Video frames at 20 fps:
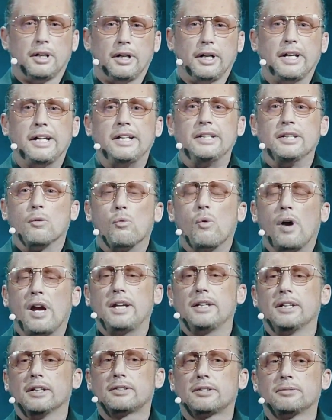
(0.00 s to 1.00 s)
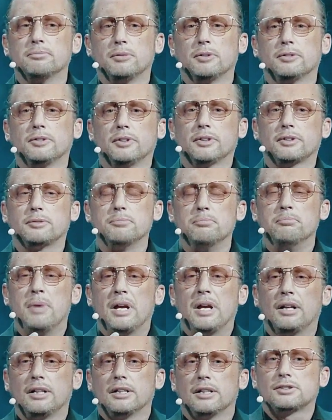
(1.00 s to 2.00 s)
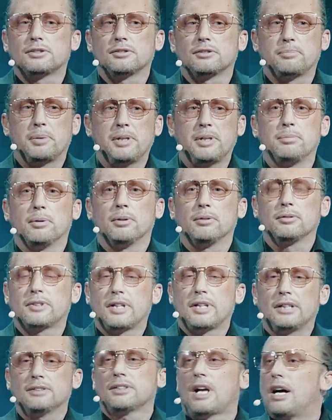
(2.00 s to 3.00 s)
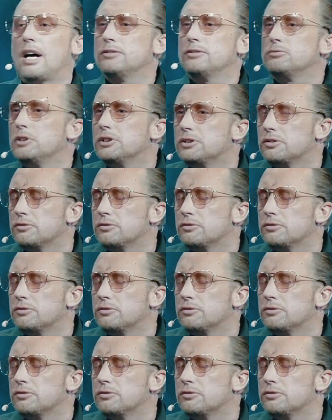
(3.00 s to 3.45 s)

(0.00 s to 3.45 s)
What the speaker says: in a way that millions of people, hundreds of